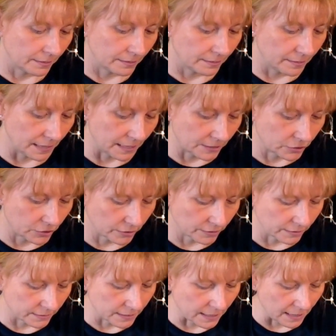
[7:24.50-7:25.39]
they took
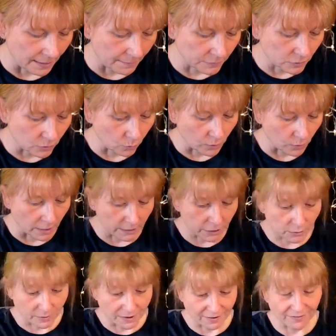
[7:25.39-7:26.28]
the time to
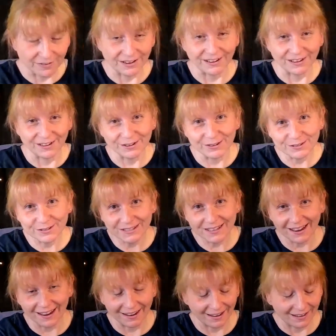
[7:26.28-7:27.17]
watch my videos
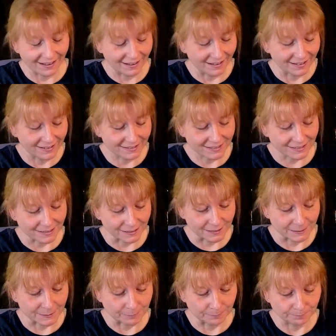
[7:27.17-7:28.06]
and
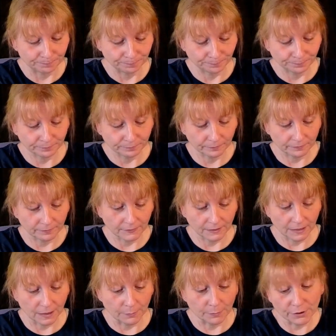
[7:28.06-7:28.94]

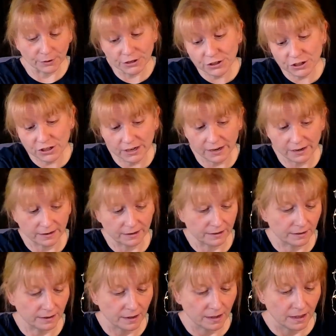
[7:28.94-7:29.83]

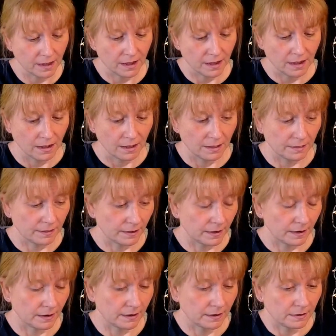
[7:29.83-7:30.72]
appreciated
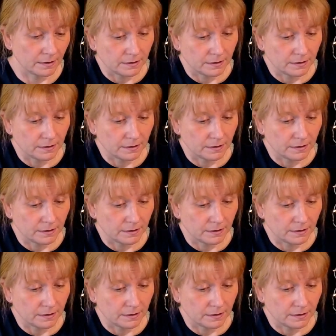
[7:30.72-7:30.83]
that,